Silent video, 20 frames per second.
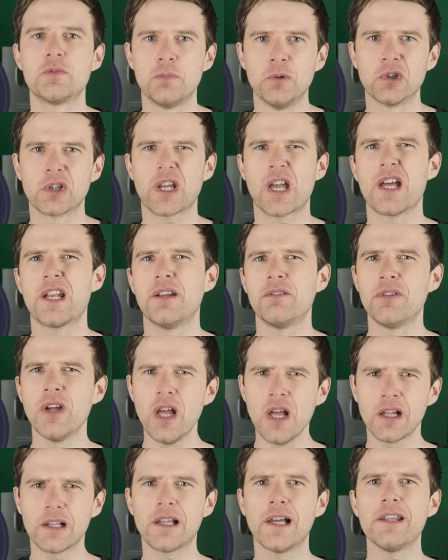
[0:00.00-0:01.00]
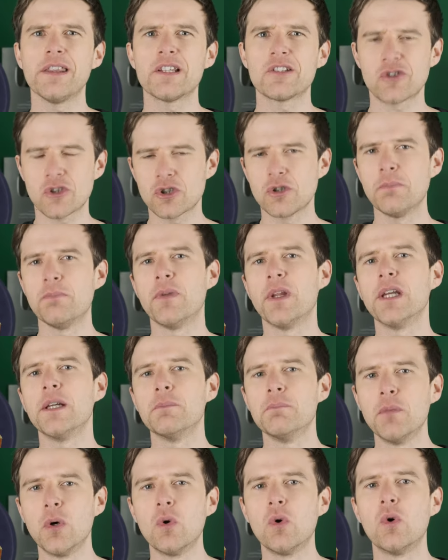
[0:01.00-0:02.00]
but kind of like there's
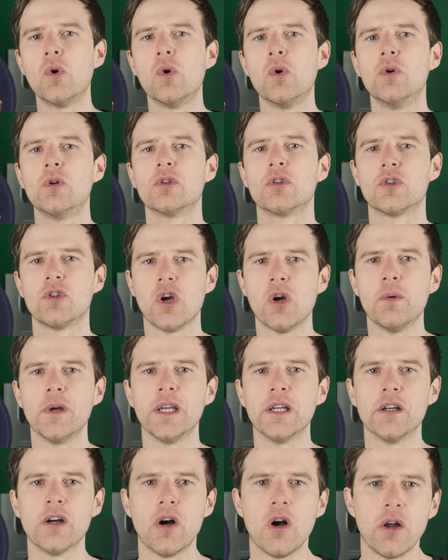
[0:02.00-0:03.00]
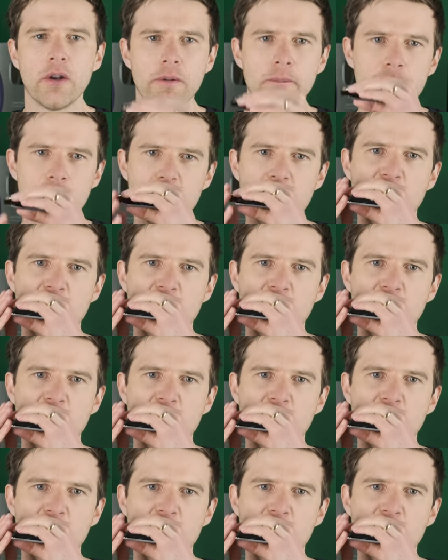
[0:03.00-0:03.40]
something more going on.